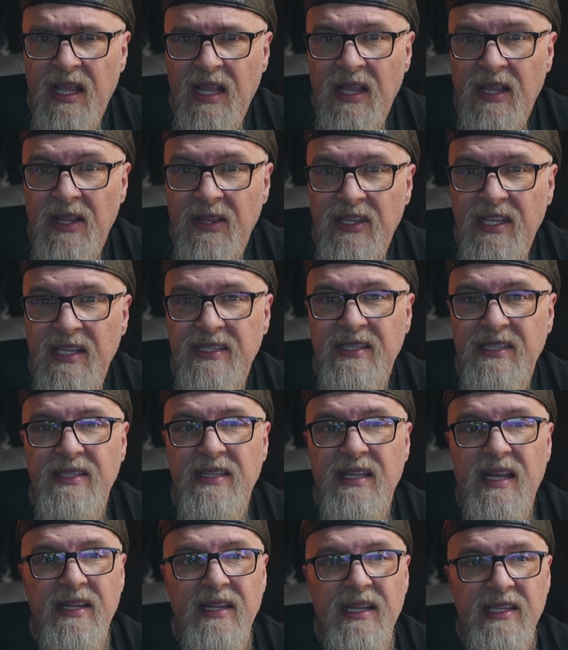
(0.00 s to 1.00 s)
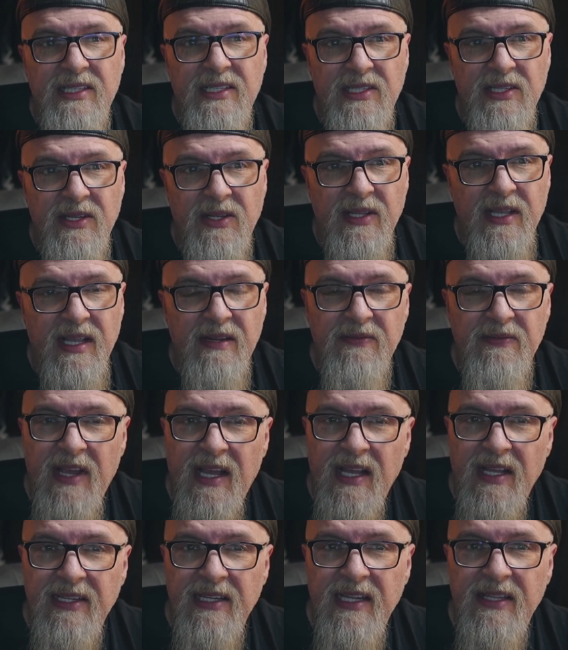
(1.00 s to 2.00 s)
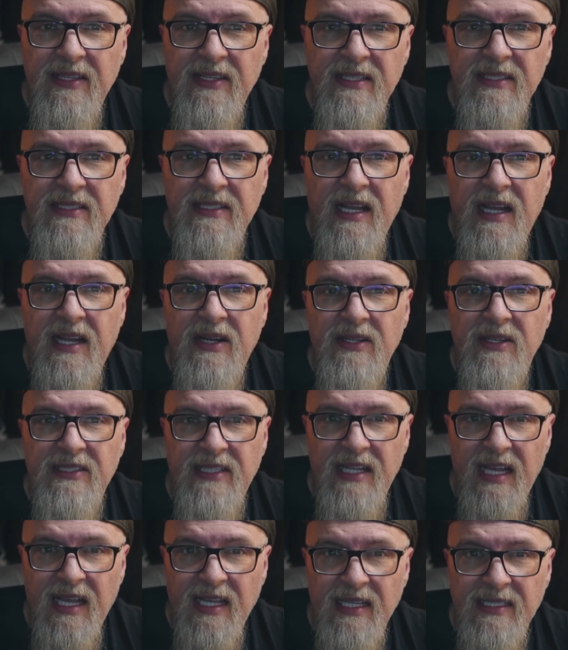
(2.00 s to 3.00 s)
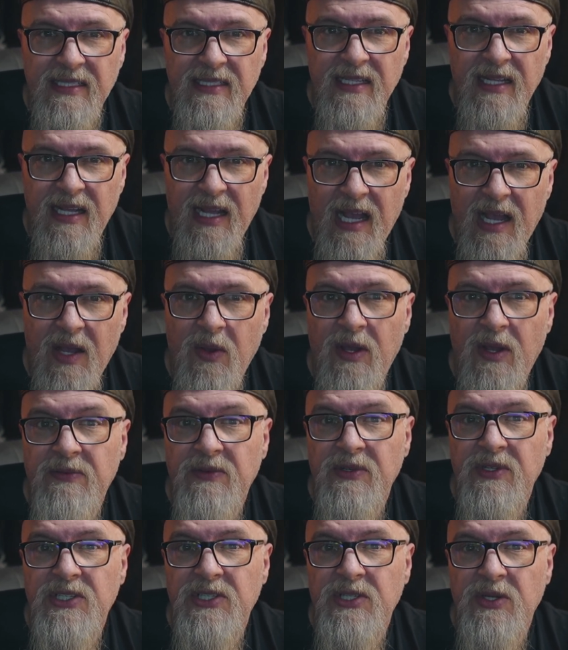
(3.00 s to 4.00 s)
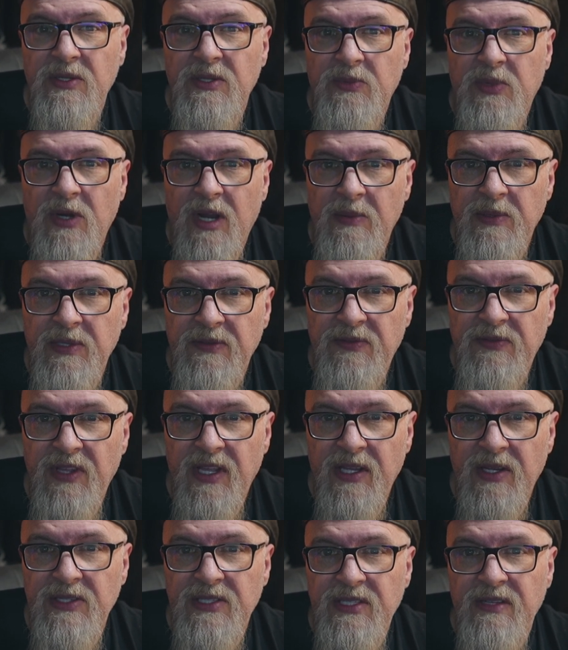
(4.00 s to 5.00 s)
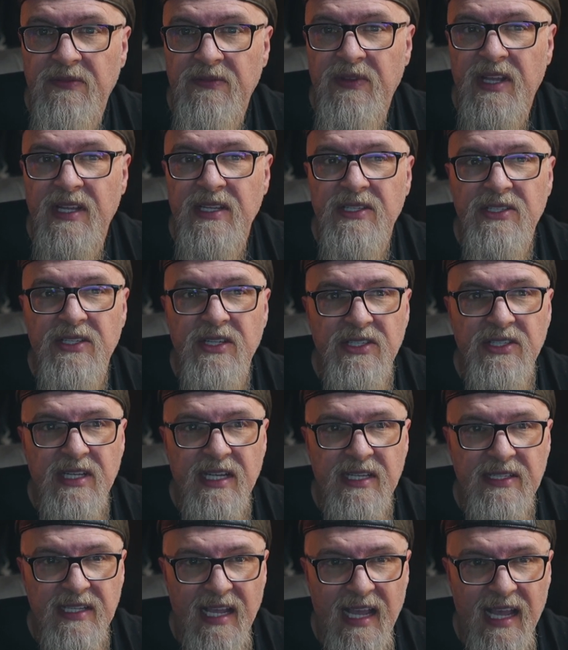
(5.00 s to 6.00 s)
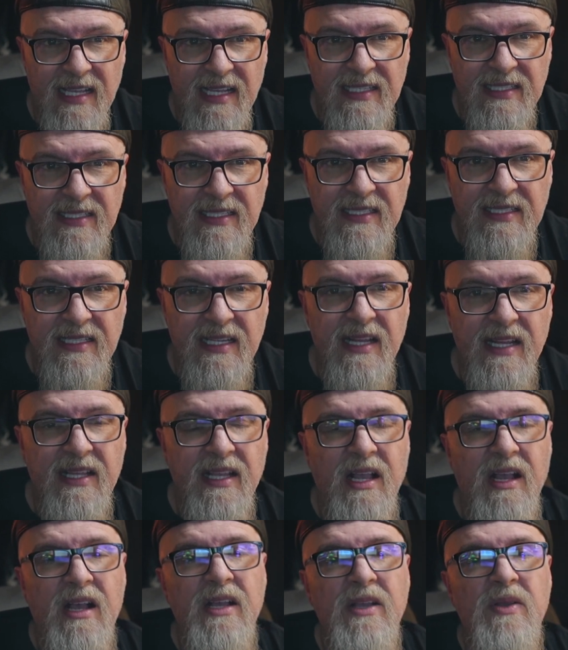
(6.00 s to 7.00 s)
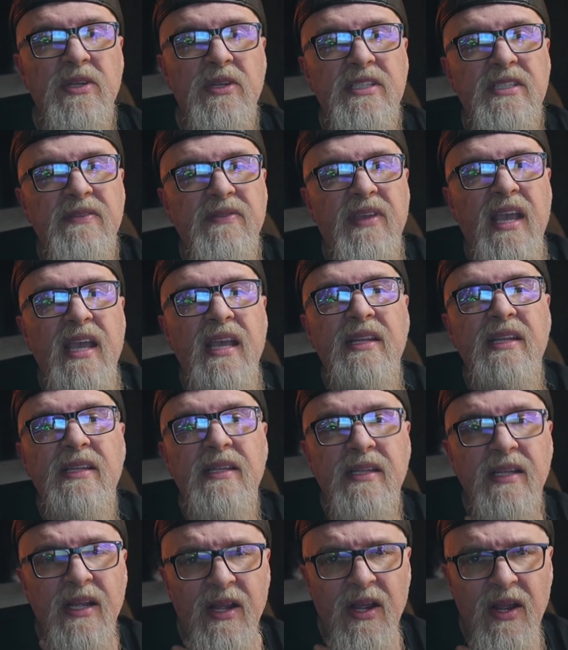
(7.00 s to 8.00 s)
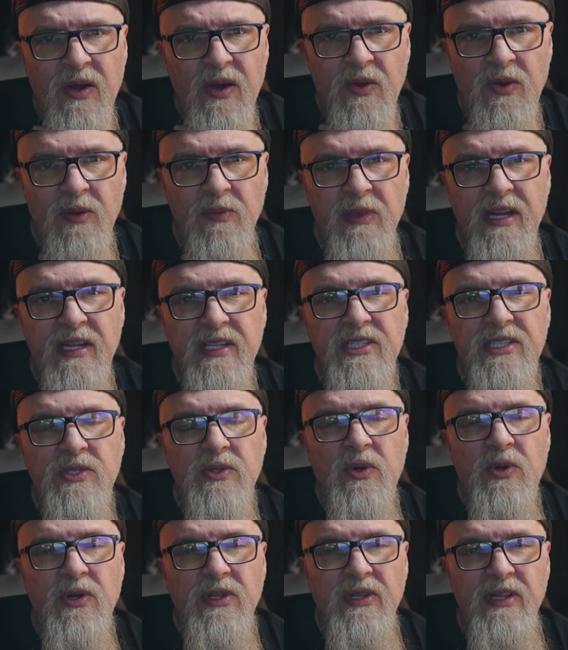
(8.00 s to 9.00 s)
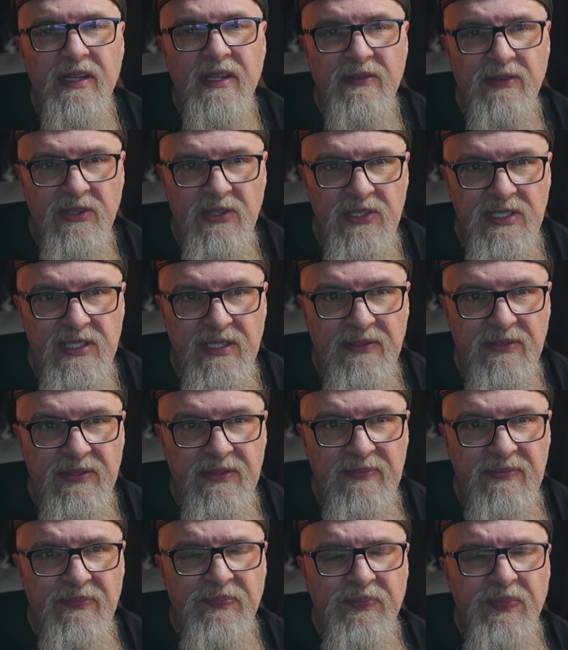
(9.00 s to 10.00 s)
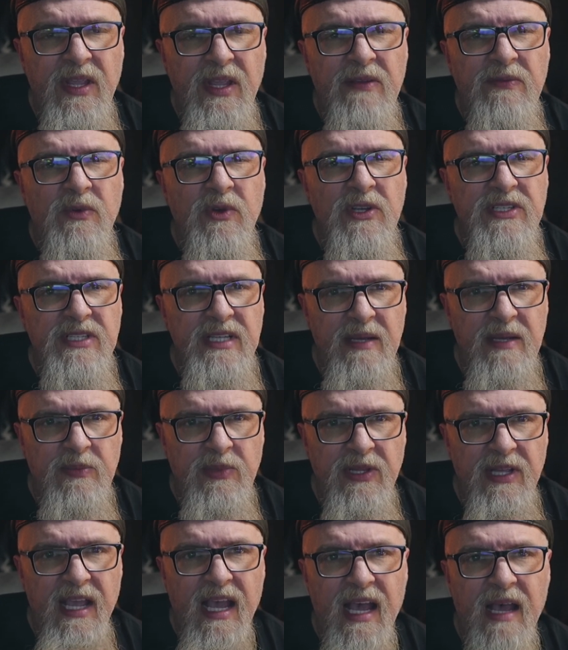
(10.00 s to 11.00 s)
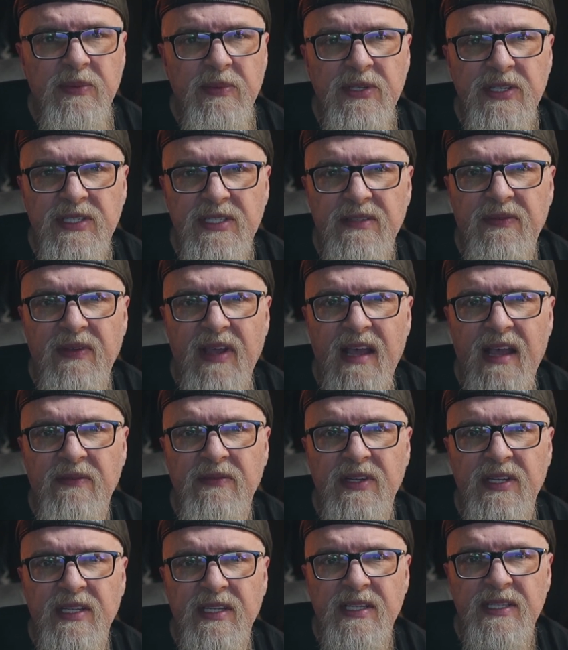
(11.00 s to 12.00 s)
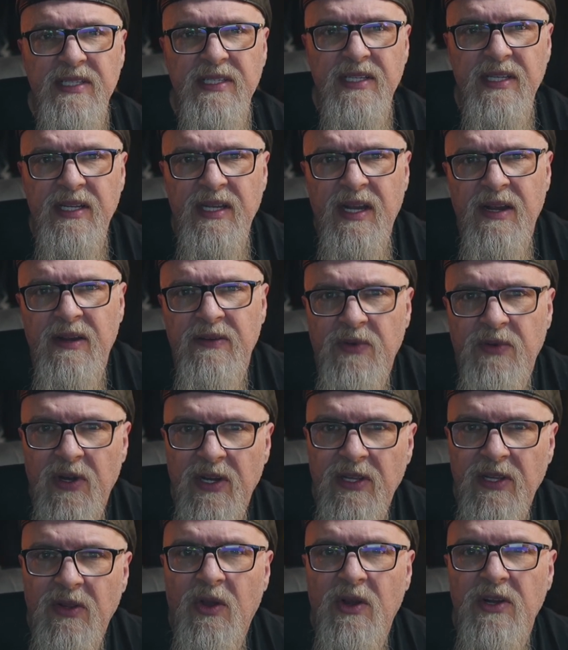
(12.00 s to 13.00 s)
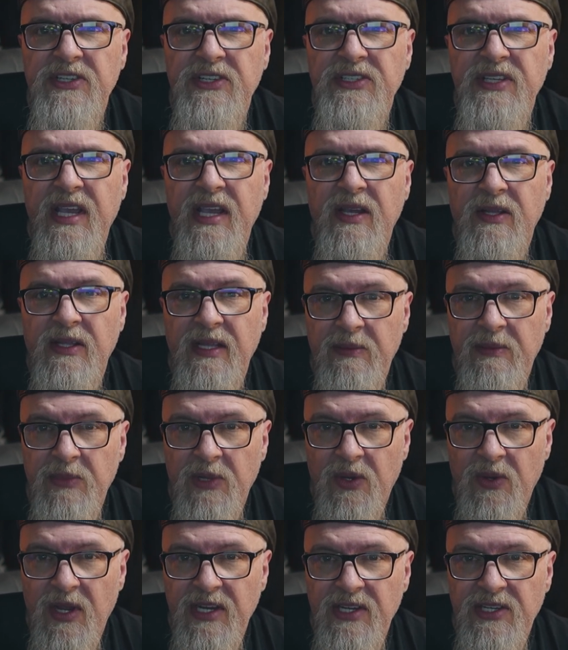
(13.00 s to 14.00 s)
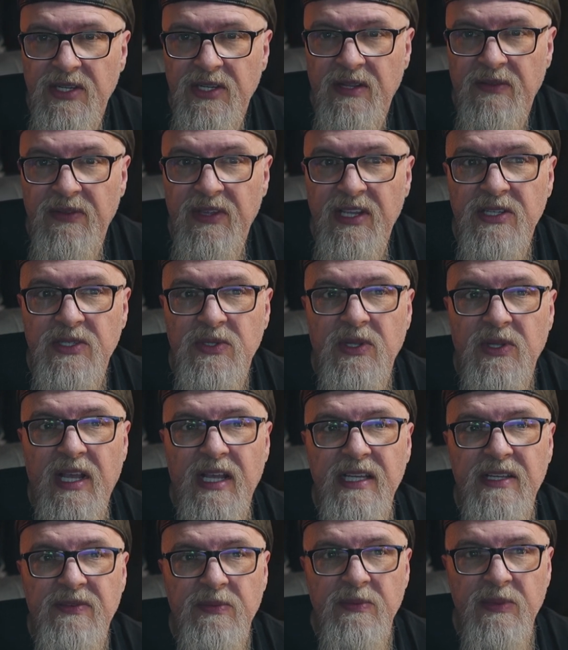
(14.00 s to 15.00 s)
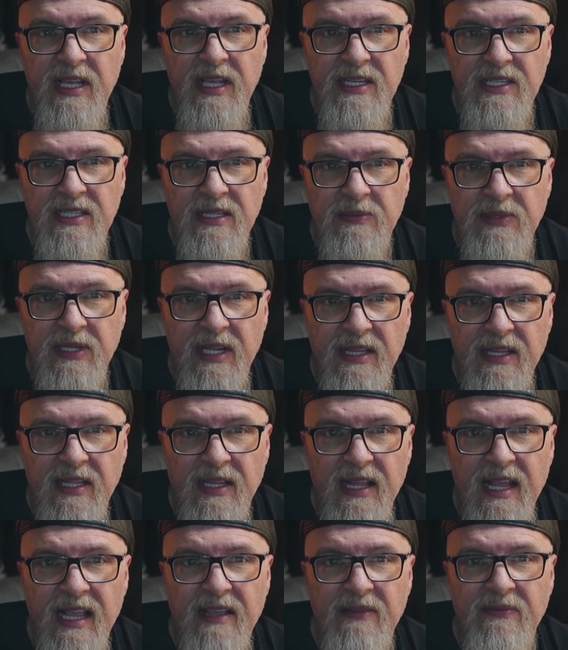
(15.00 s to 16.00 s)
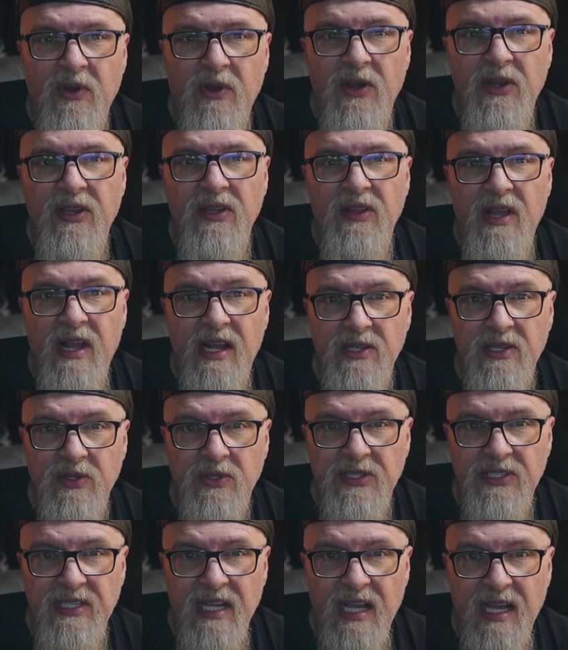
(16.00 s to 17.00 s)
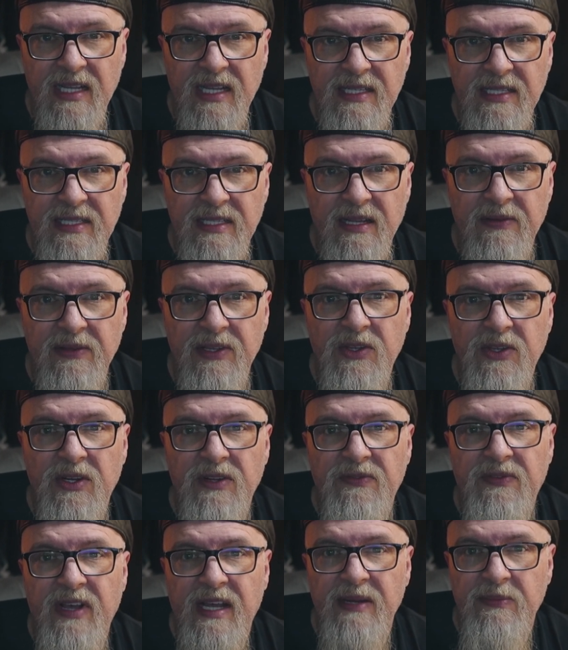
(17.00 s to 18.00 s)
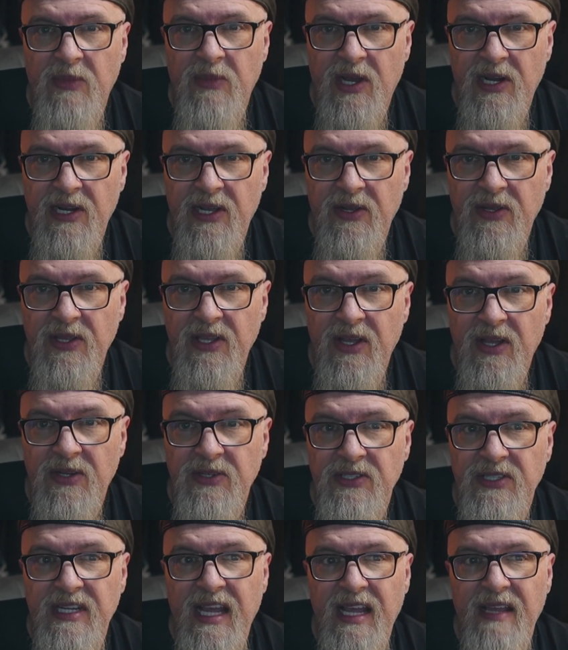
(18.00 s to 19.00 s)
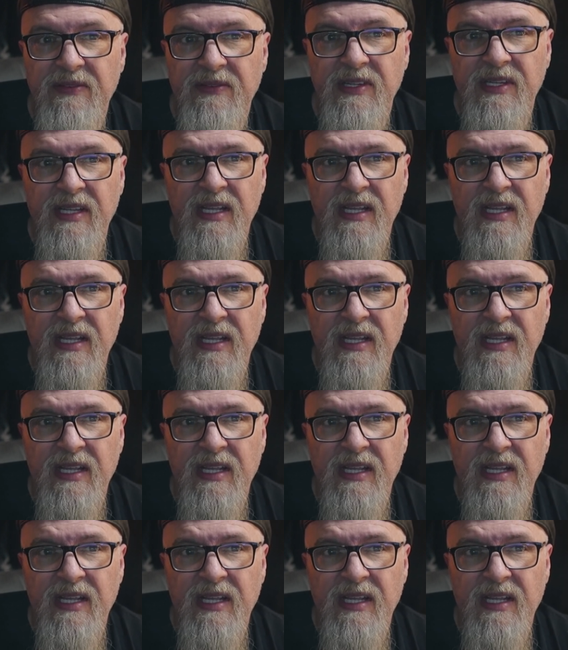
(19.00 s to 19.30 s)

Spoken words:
this does not necessarily invalidate the entire text. However, certain prominent figures and events, such as the Exodus and the conquest of Canaan, remain historically elusive. For example, the absence of evidence for a large-scale immigration of Israelites from Egypt and the lack of archaeological signs of a unified monarchy under David